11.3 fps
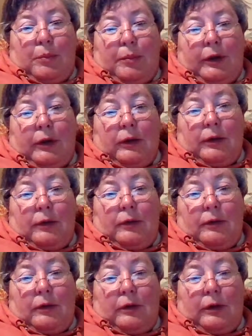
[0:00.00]
But
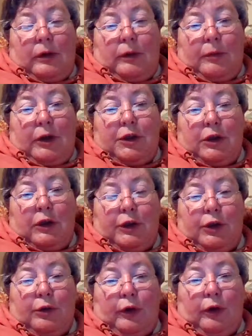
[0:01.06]
in my
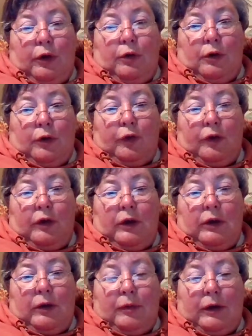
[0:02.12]
childish curiosity,
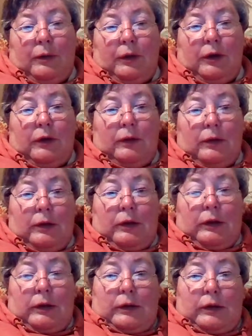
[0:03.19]
I found it
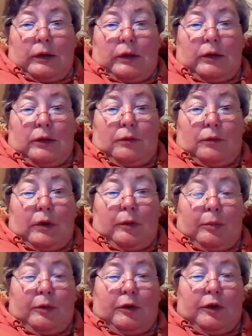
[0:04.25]
wrapped
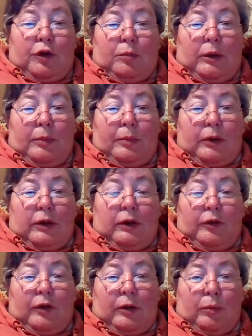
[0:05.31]
up in tissue paper in
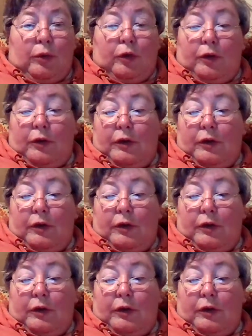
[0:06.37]
this hat box.